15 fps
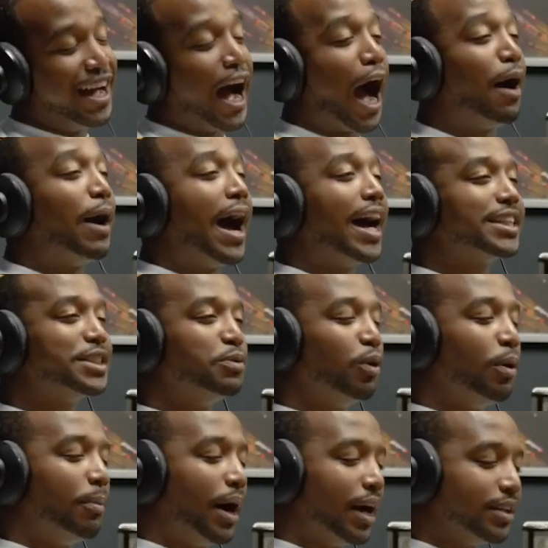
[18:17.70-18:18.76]
I actually
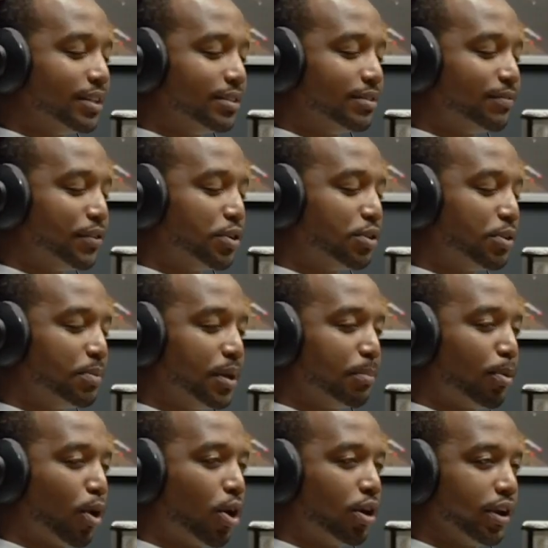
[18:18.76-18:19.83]
want my funeral to be a
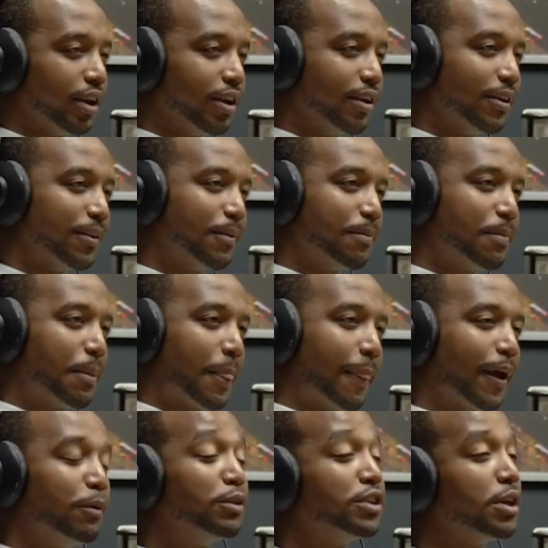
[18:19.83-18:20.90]
party.
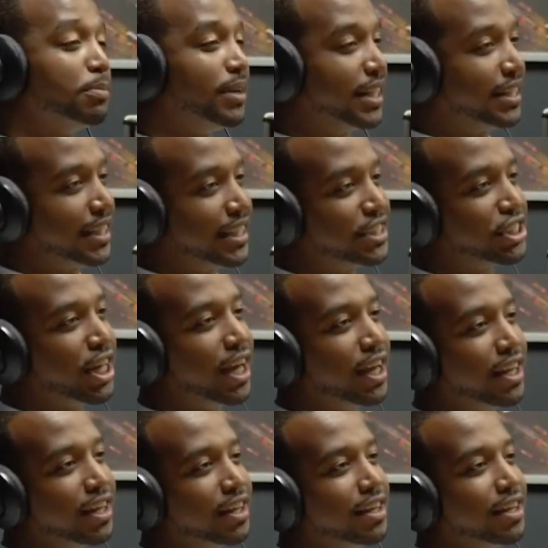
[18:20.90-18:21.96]
Like I want there to be a
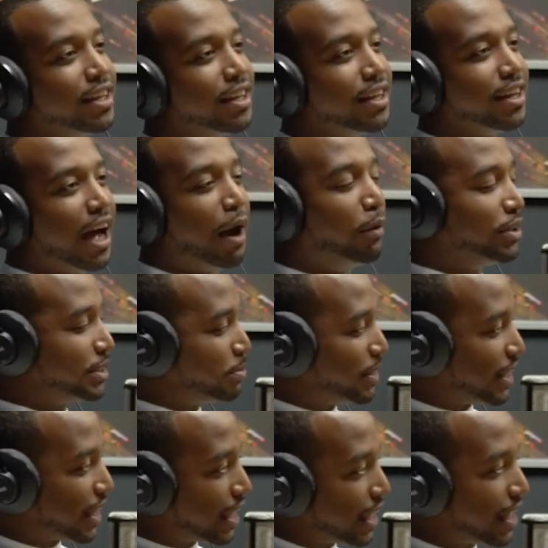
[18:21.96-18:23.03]
DJ. I want it to
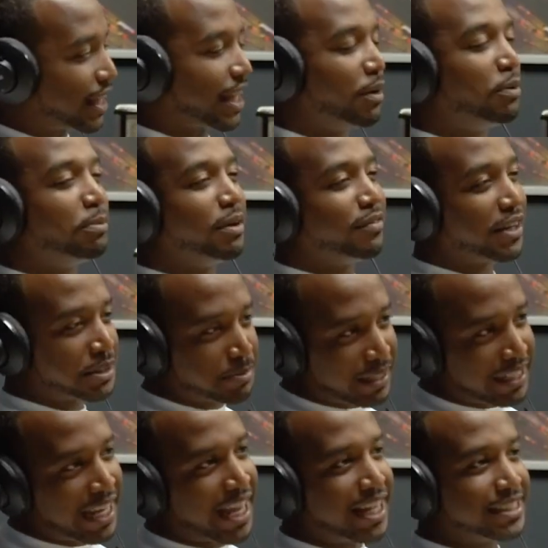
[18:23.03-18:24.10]
be lit. Like I want motherfuckers to be
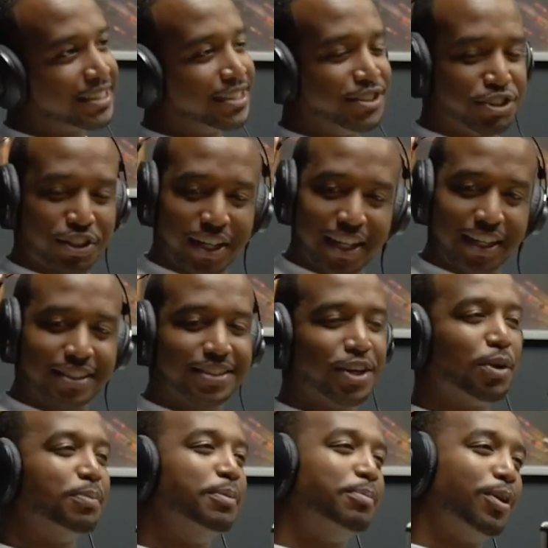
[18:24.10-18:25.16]
dancing, drinks,
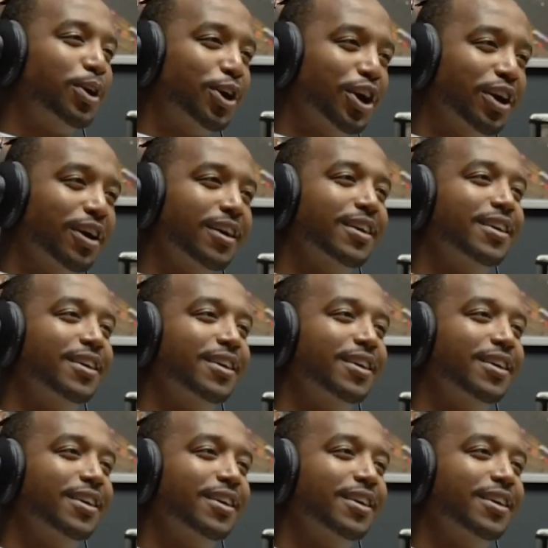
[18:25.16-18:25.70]
open bar.